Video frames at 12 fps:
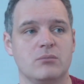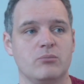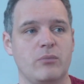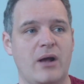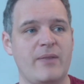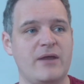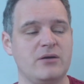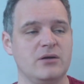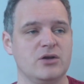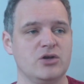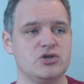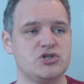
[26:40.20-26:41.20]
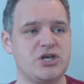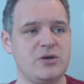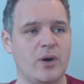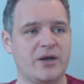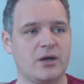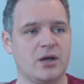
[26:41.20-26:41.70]
And then she
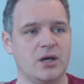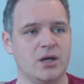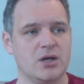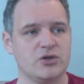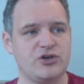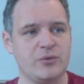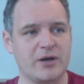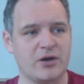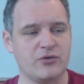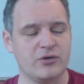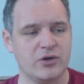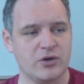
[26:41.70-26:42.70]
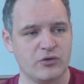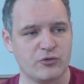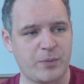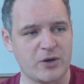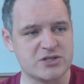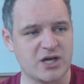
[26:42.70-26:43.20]
went and
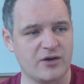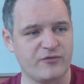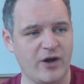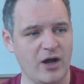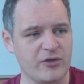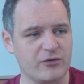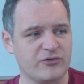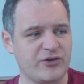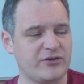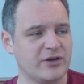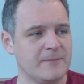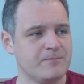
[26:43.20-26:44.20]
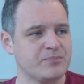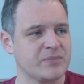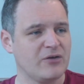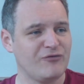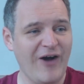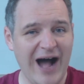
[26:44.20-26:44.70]
spoke to her father and said,
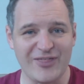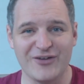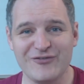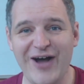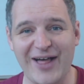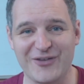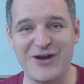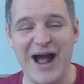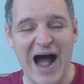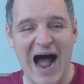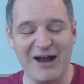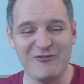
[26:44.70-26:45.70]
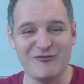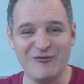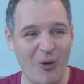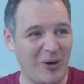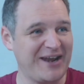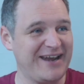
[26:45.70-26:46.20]
Father, I've
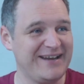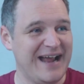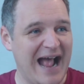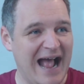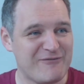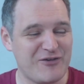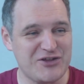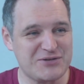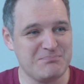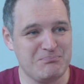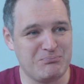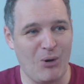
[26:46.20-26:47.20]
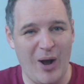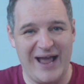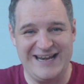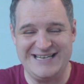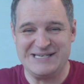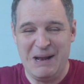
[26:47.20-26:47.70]
fallen in for this boy,
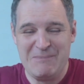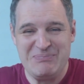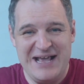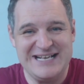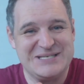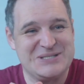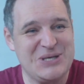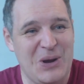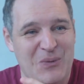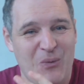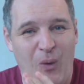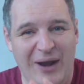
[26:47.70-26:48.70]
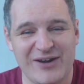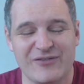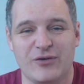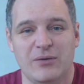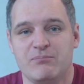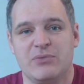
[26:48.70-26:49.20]
and he's so
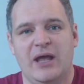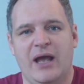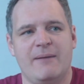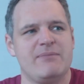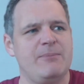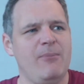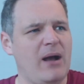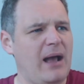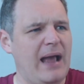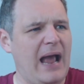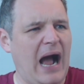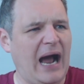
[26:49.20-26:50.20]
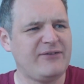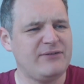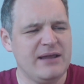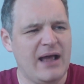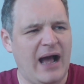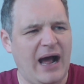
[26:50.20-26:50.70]
wonderful. I
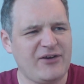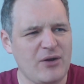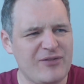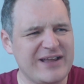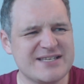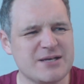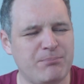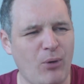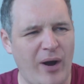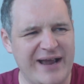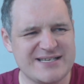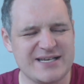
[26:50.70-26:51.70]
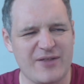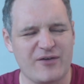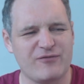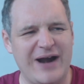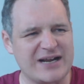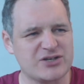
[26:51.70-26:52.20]
don't think he's a boy. He's another
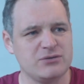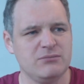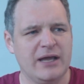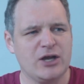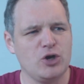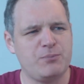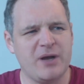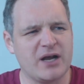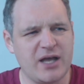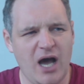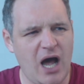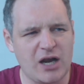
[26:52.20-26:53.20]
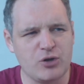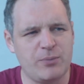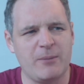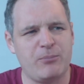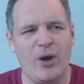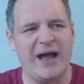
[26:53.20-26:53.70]
fraction. Could be a girl. Could be a
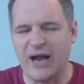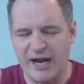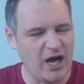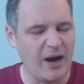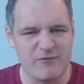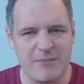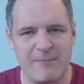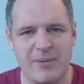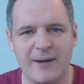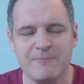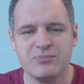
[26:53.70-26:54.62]
boy. I can't remember.